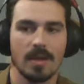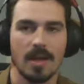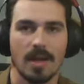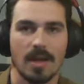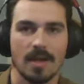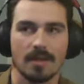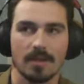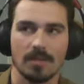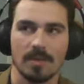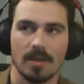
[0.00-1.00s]
a
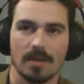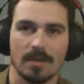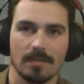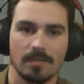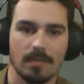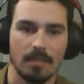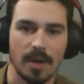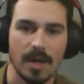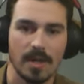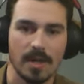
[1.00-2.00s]
little bit of
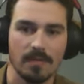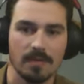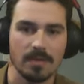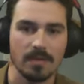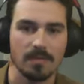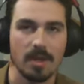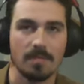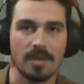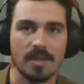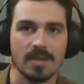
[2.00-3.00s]
branding for some
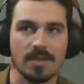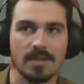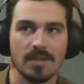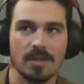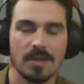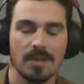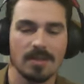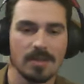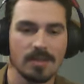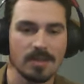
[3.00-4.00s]
companies
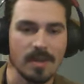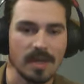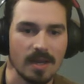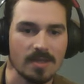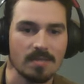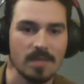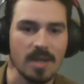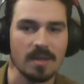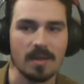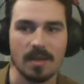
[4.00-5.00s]
just to make ends
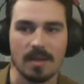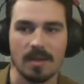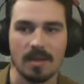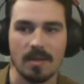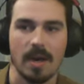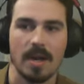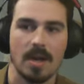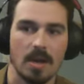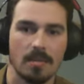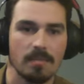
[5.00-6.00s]
meet. And right
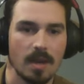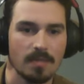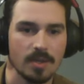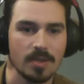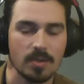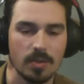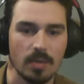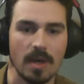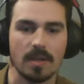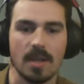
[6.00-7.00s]
now I'm just doing
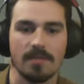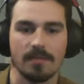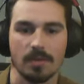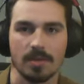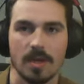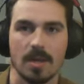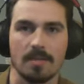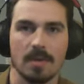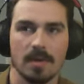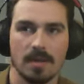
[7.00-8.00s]
wildlife full
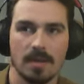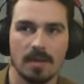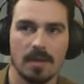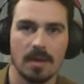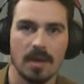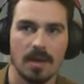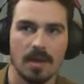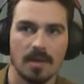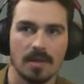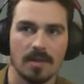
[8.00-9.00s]
time. I